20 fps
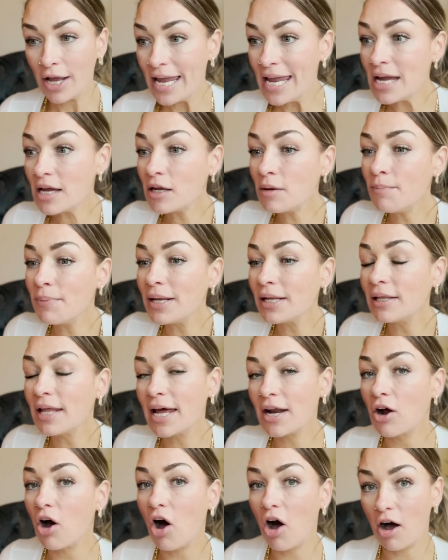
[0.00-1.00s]
He could be
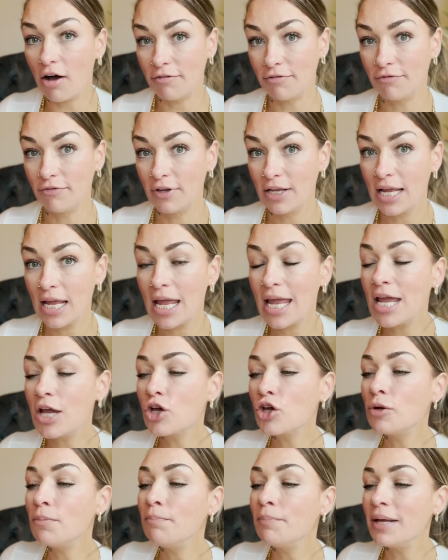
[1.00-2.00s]
let off. He
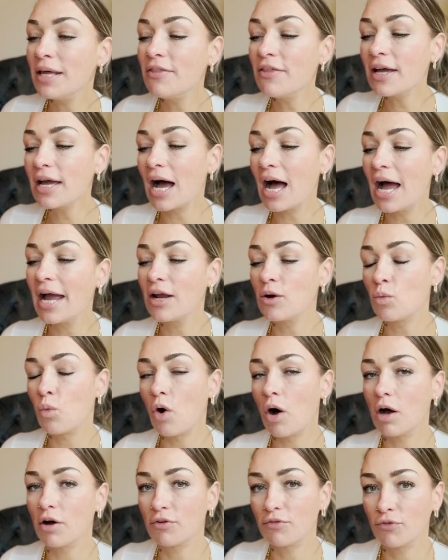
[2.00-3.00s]
could be the guy and
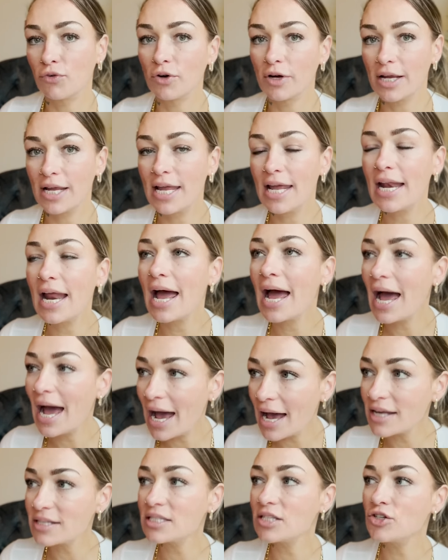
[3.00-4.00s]
walk free. It
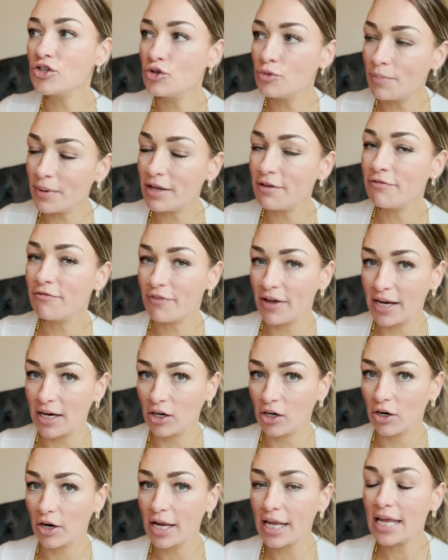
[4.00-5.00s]
has to be
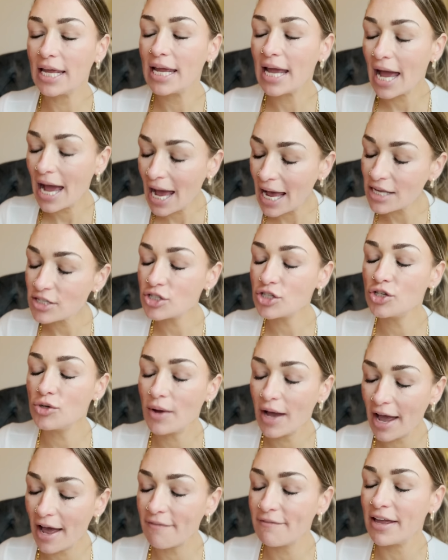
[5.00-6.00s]
fair. He has to
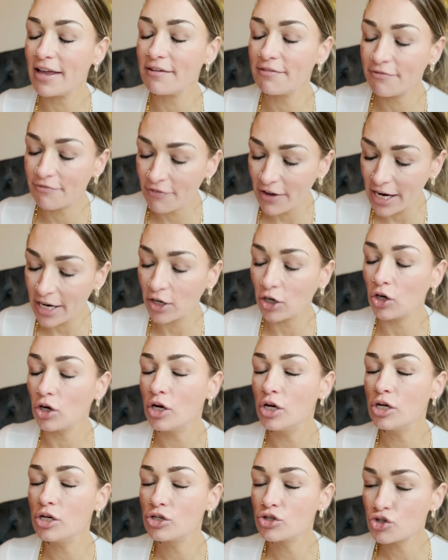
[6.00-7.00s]
have a fair
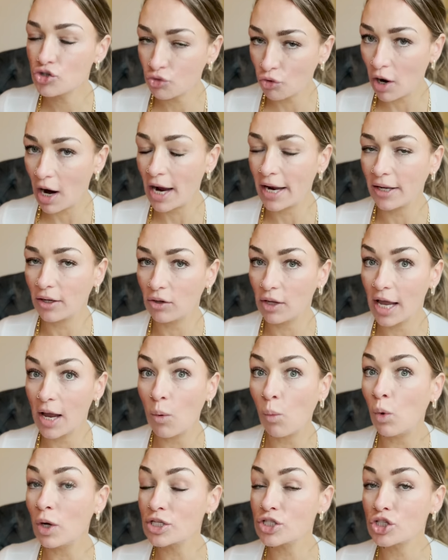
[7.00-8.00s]
trial.
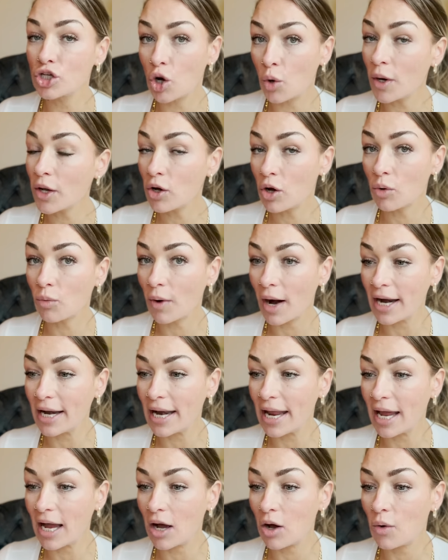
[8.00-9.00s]
And what's going on right
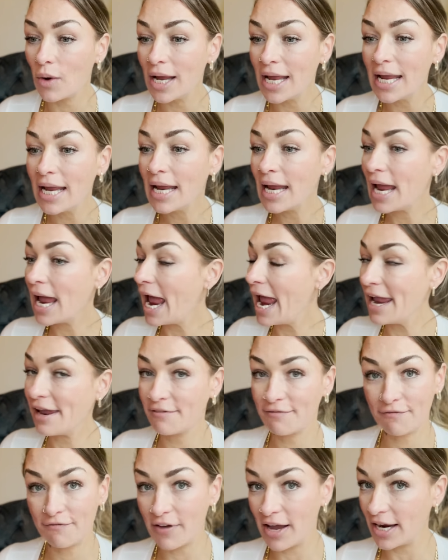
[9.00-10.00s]
now
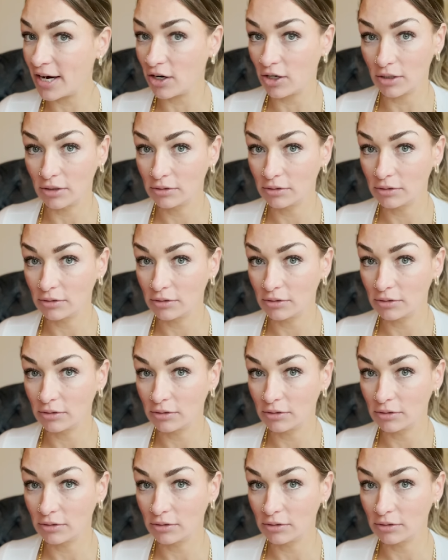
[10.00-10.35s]
ain't fair.